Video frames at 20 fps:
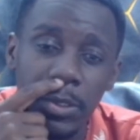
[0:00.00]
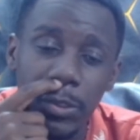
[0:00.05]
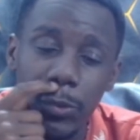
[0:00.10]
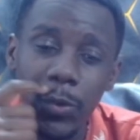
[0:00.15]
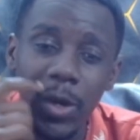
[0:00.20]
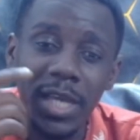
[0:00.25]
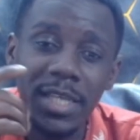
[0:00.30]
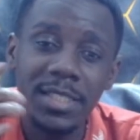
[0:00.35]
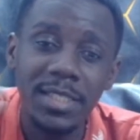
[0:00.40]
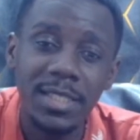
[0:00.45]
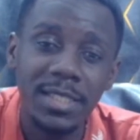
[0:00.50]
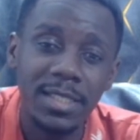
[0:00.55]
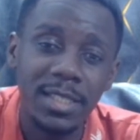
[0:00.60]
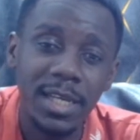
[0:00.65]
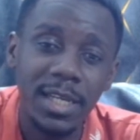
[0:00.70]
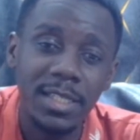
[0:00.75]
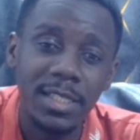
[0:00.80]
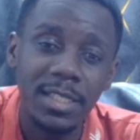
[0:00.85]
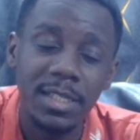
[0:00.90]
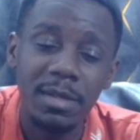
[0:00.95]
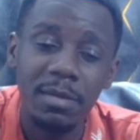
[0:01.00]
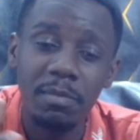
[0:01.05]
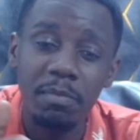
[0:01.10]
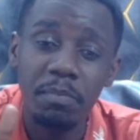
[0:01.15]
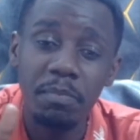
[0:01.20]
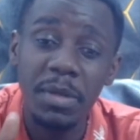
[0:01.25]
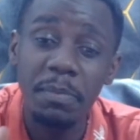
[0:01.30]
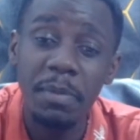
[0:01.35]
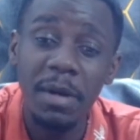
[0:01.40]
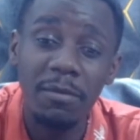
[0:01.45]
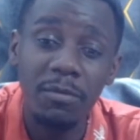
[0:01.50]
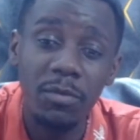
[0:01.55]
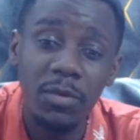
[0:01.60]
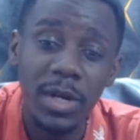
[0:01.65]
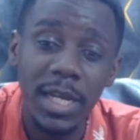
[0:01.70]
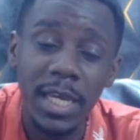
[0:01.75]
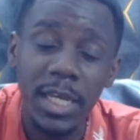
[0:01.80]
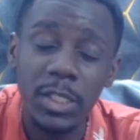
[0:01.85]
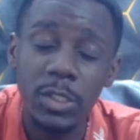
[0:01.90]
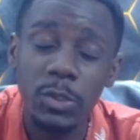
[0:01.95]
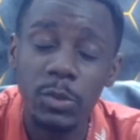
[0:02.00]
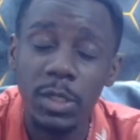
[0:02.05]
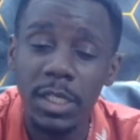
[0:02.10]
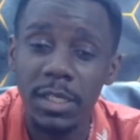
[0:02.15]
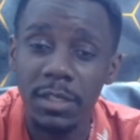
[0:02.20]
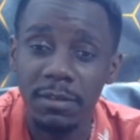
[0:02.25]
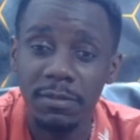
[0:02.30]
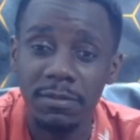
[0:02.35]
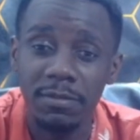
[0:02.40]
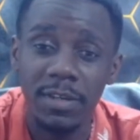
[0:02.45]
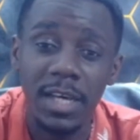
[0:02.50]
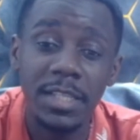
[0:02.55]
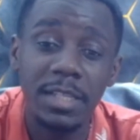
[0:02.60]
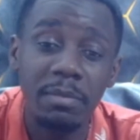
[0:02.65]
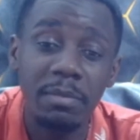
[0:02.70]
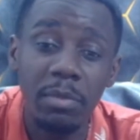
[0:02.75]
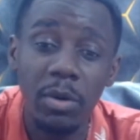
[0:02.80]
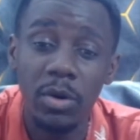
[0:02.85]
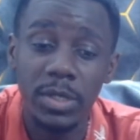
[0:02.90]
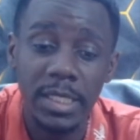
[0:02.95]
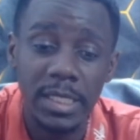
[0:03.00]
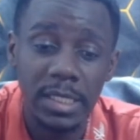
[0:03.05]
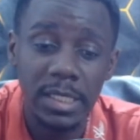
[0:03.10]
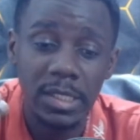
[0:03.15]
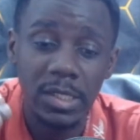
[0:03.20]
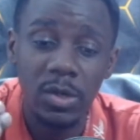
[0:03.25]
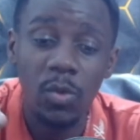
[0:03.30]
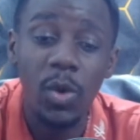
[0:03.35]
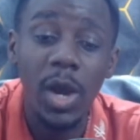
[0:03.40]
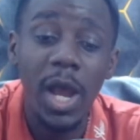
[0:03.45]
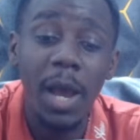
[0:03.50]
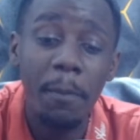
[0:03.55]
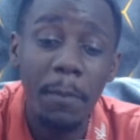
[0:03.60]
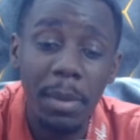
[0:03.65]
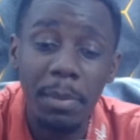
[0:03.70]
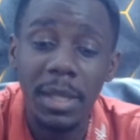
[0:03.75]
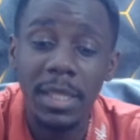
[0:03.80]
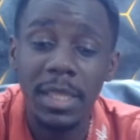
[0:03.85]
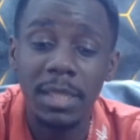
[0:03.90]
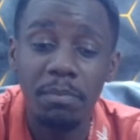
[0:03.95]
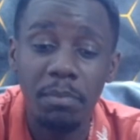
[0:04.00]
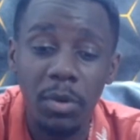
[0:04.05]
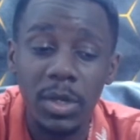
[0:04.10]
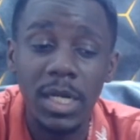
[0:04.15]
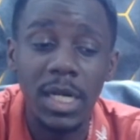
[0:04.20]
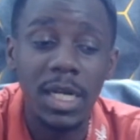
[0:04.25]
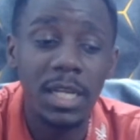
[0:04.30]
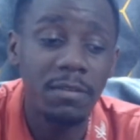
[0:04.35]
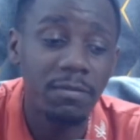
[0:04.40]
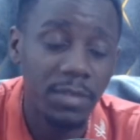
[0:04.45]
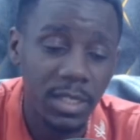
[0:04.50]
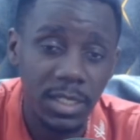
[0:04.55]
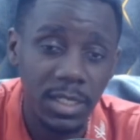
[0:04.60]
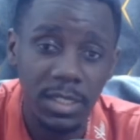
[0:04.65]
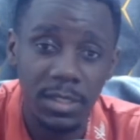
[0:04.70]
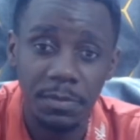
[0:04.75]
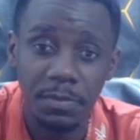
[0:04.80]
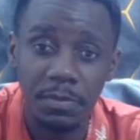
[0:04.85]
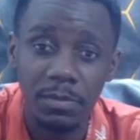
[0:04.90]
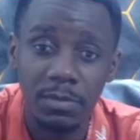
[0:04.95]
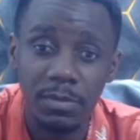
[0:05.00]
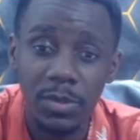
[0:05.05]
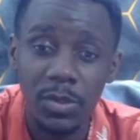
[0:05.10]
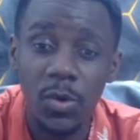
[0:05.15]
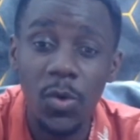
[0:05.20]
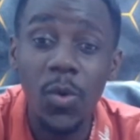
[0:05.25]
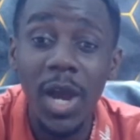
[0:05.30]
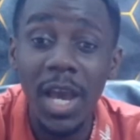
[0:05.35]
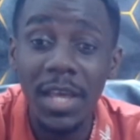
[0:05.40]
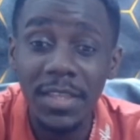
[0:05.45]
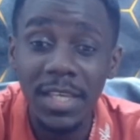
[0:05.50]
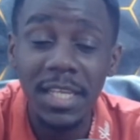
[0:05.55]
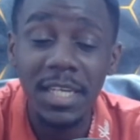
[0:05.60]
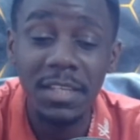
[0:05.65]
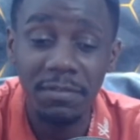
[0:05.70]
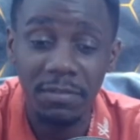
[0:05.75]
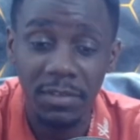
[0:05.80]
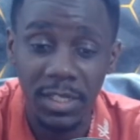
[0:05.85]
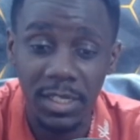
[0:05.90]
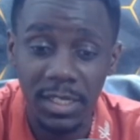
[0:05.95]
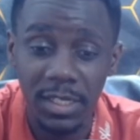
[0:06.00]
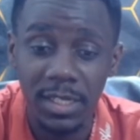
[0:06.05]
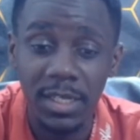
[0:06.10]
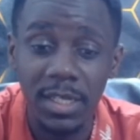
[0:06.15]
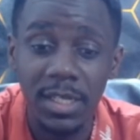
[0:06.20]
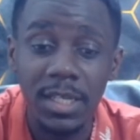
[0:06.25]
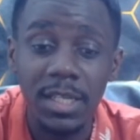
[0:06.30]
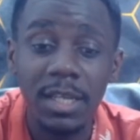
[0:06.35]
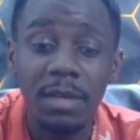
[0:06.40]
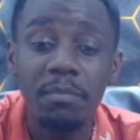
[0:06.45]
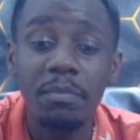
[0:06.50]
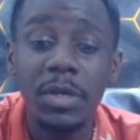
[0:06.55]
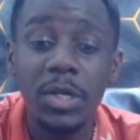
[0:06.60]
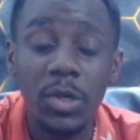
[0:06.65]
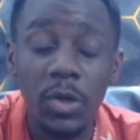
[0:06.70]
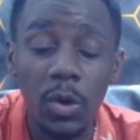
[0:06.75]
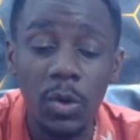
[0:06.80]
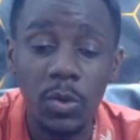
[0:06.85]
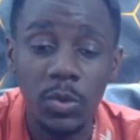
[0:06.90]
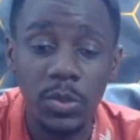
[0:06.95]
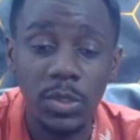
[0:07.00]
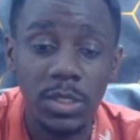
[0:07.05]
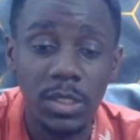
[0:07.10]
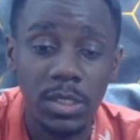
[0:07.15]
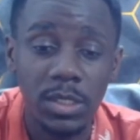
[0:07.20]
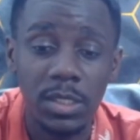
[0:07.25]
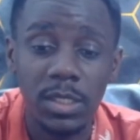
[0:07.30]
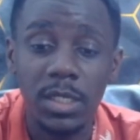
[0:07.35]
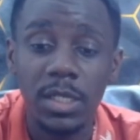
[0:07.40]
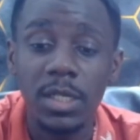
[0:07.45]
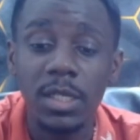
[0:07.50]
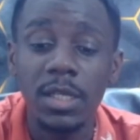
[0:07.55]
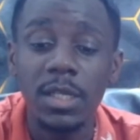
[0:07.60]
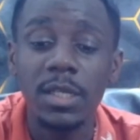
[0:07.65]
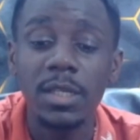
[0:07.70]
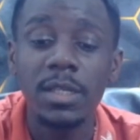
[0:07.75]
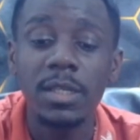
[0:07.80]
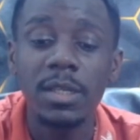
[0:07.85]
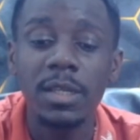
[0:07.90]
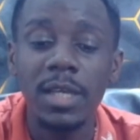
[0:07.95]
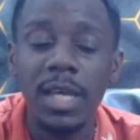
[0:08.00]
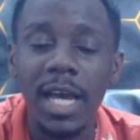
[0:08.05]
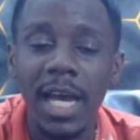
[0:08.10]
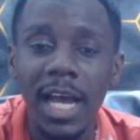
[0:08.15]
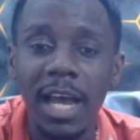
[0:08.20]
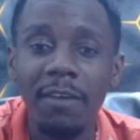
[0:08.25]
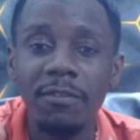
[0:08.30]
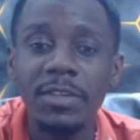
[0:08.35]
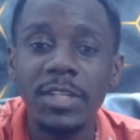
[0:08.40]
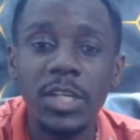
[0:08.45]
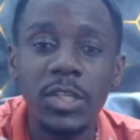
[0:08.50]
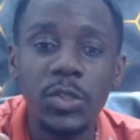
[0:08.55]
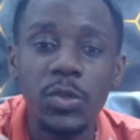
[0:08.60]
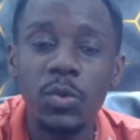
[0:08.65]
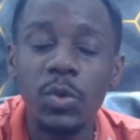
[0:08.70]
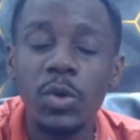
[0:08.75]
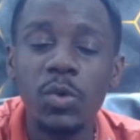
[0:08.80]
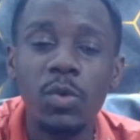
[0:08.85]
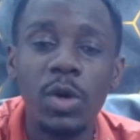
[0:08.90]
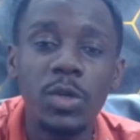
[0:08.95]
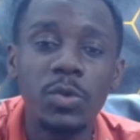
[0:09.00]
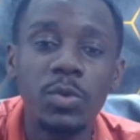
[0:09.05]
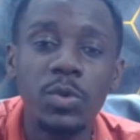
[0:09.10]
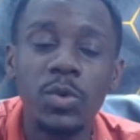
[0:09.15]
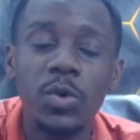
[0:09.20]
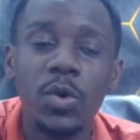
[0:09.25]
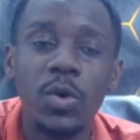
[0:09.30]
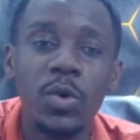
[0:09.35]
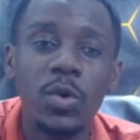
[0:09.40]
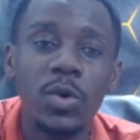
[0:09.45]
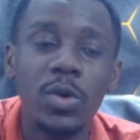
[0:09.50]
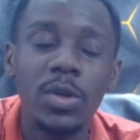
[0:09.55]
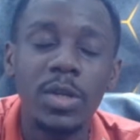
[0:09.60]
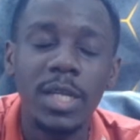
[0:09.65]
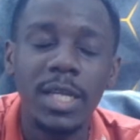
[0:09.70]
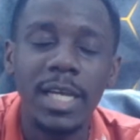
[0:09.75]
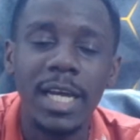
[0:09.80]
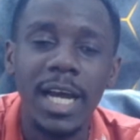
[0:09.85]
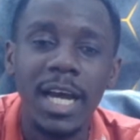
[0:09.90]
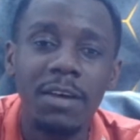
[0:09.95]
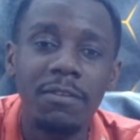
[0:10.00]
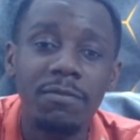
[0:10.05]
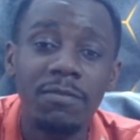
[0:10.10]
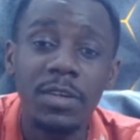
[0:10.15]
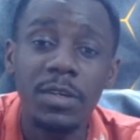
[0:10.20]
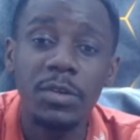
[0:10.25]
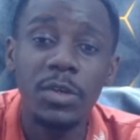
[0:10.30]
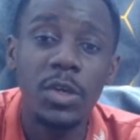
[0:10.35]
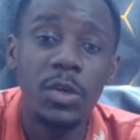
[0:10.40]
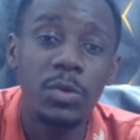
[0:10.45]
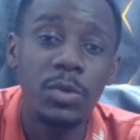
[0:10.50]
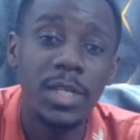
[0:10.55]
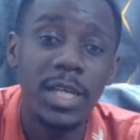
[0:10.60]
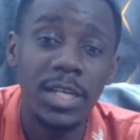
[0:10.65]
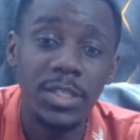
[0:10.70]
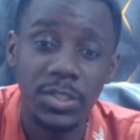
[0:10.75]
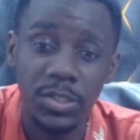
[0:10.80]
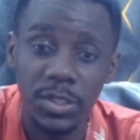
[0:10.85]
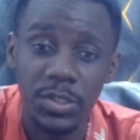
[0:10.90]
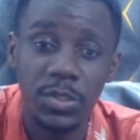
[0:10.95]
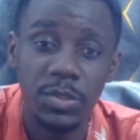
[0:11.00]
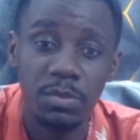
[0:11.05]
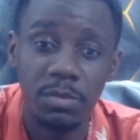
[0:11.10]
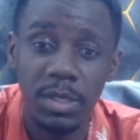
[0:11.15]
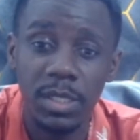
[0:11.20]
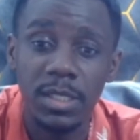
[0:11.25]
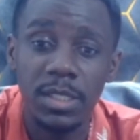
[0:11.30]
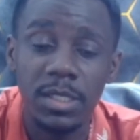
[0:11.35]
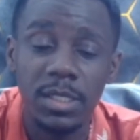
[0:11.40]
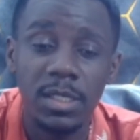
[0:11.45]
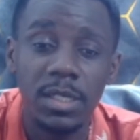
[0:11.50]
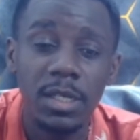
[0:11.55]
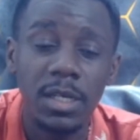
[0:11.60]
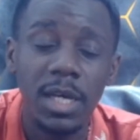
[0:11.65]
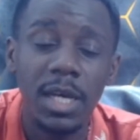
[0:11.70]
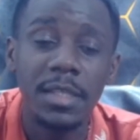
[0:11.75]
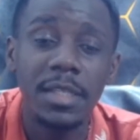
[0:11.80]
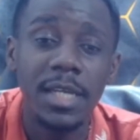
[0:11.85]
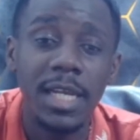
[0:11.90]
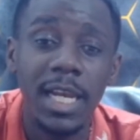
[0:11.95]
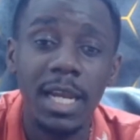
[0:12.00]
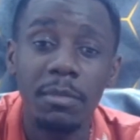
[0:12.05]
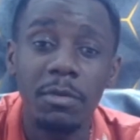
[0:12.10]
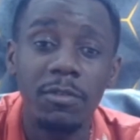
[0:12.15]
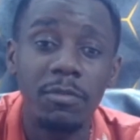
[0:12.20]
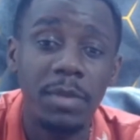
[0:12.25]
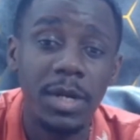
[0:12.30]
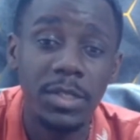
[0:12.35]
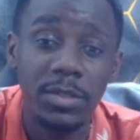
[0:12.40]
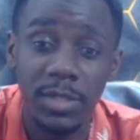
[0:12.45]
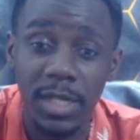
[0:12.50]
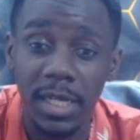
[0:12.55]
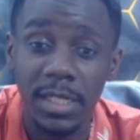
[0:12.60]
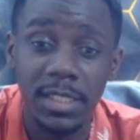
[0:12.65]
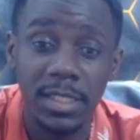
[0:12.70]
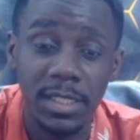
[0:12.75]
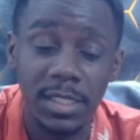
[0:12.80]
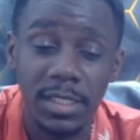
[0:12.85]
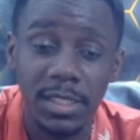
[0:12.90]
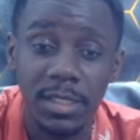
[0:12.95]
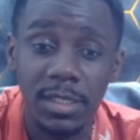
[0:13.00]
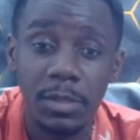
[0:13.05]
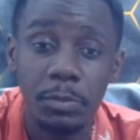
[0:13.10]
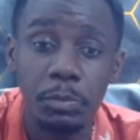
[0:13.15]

Why is it that people have gone ahead to leave at the board? Why are people at the board leaving? Who are they leaving? Because after doing what we call a very huge assessment at the club of Man United,